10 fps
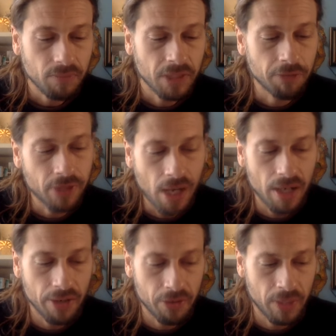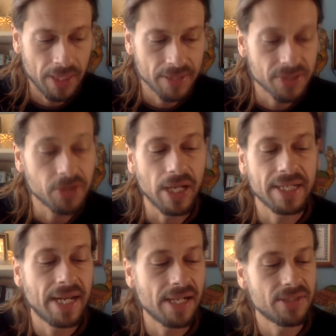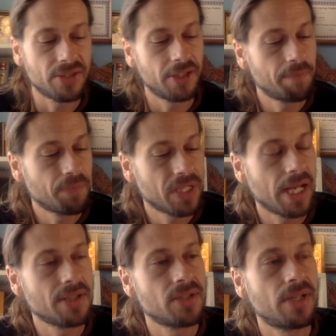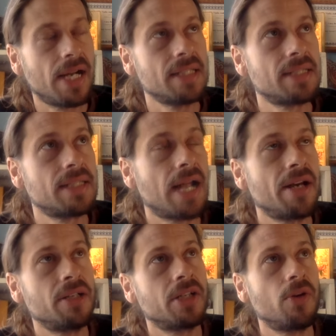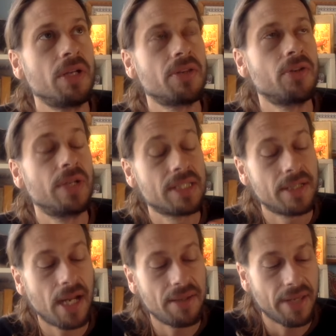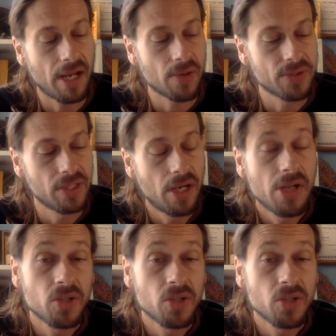If not, otherwise. So, like Cancer has Saturn going through its ninth house.